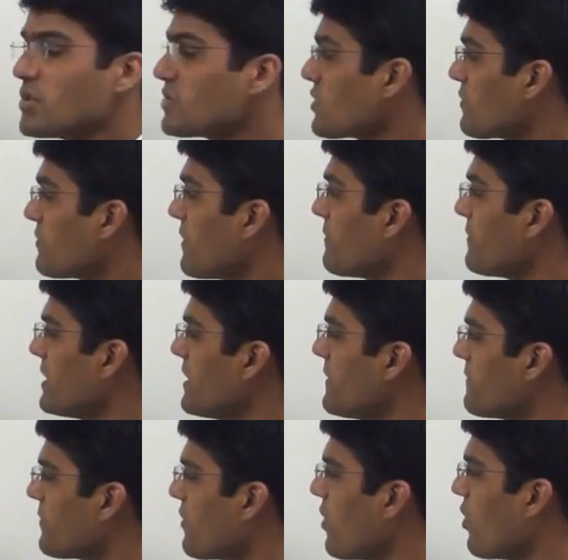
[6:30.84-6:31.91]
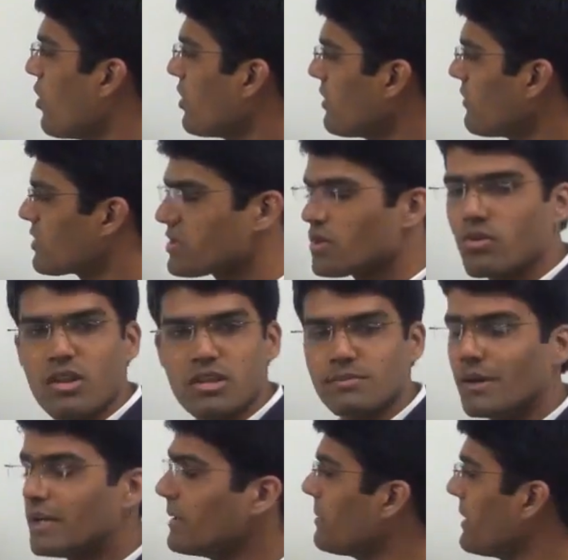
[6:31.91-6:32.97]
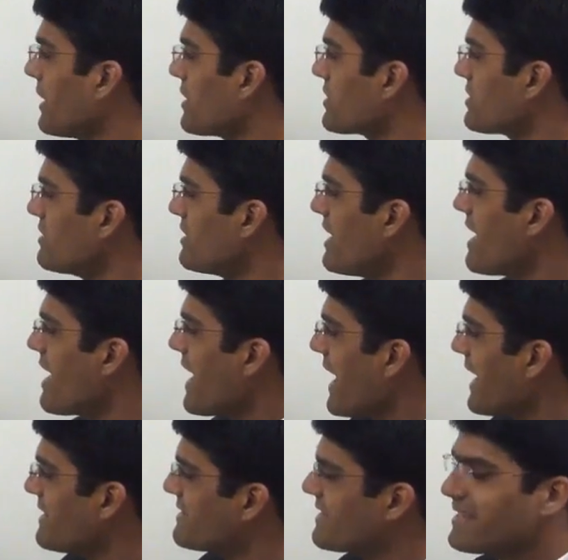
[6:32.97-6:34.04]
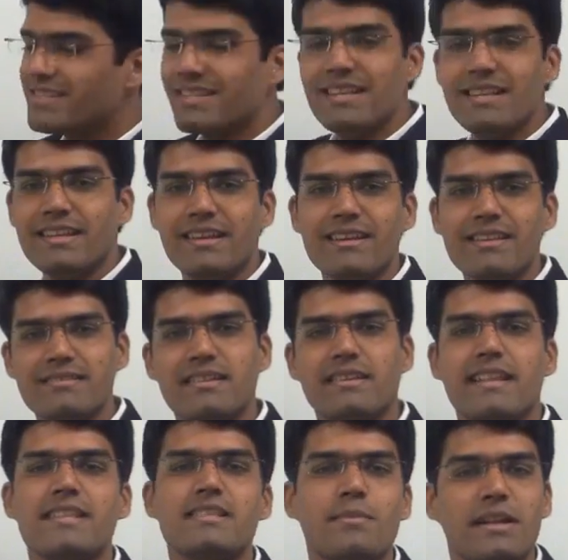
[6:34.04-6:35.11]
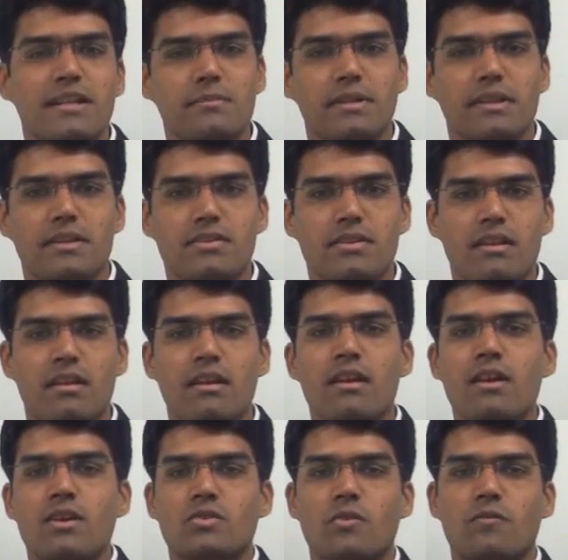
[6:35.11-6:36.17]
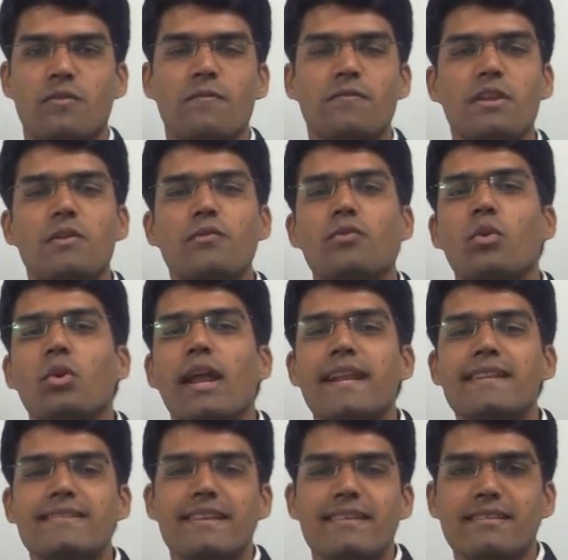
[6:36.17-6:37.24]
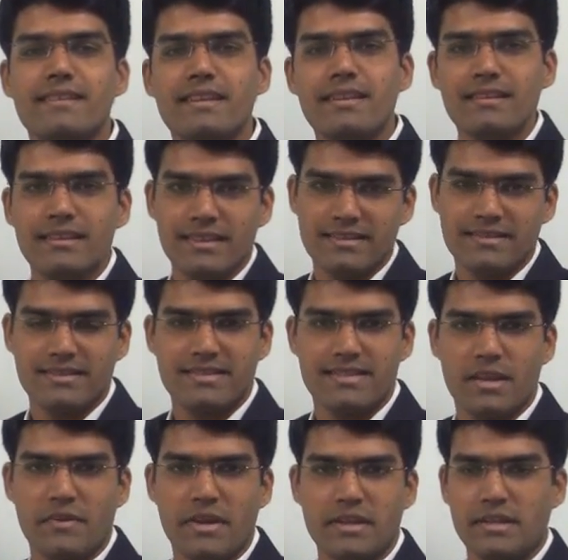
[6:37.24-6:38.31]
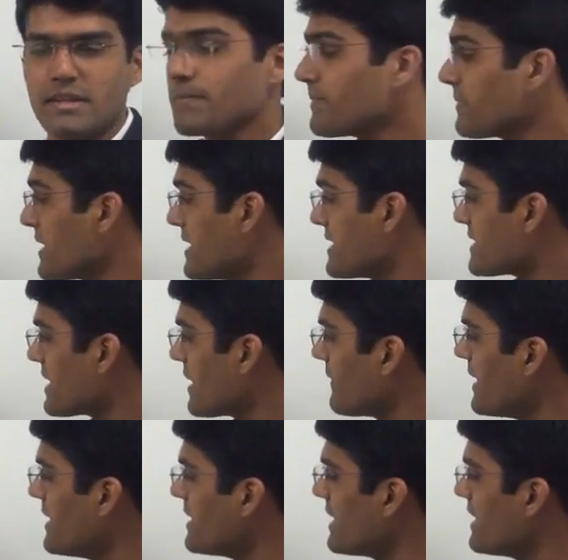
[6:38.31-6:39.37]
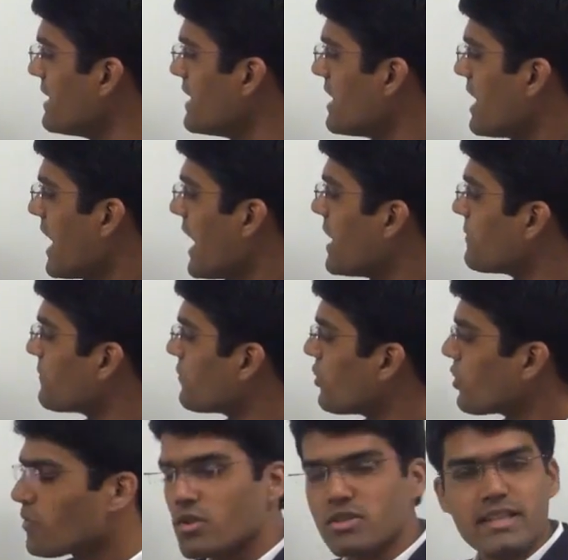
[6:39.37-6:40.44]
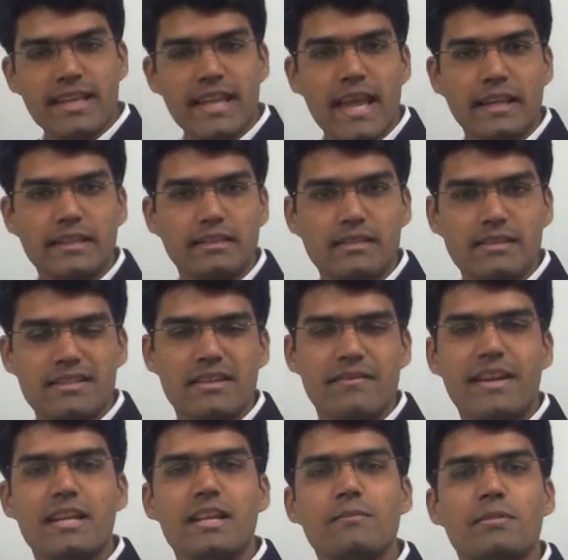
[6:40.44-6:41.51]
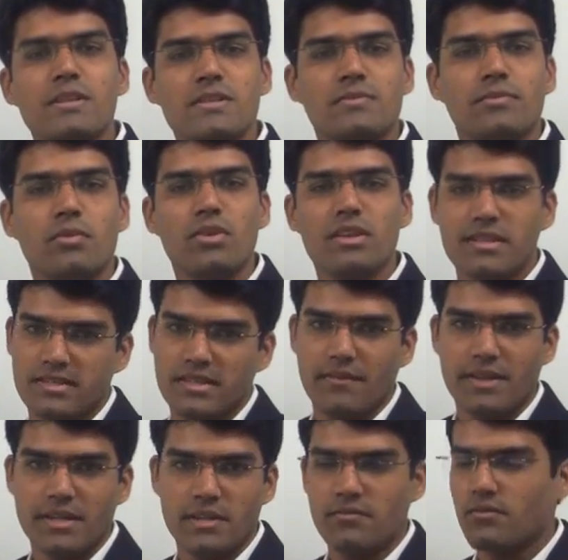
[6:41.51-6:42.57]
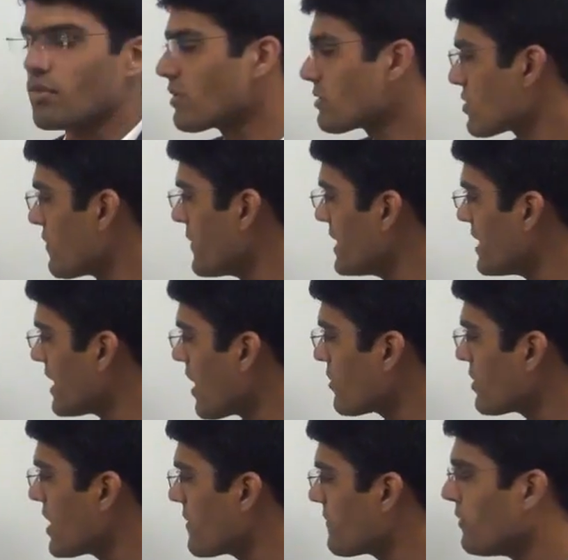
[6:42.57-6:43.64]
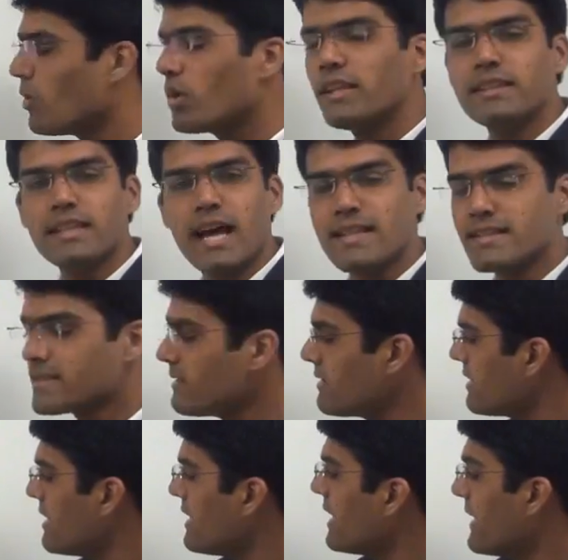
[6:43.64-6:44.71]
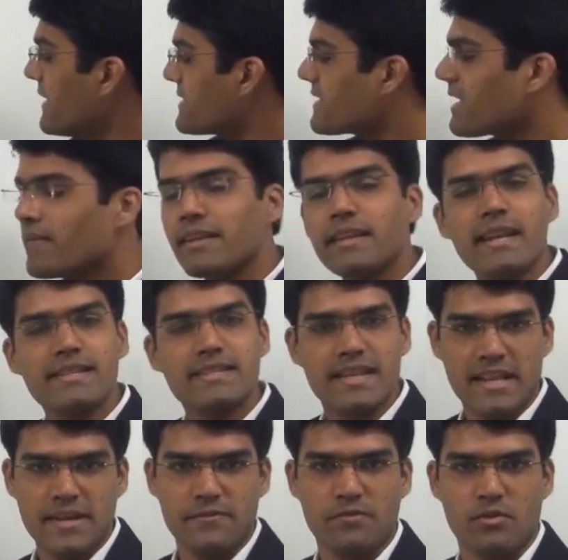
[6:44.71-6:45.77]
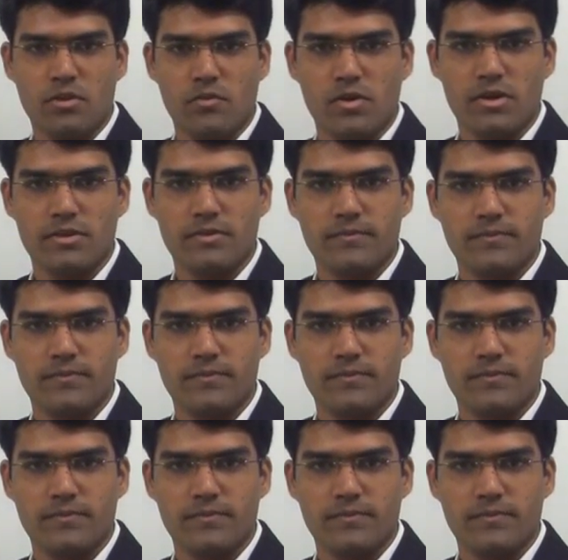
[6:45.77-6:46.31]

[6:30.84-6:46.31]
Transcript: So 54 was the cross multiplication and 16 here is the tens multiplication. So 54 and 16 is 70. 70 and 4 was the carry. 70 plus 4 is 74. So we now take 4 in the answer and 7 gets carried forward.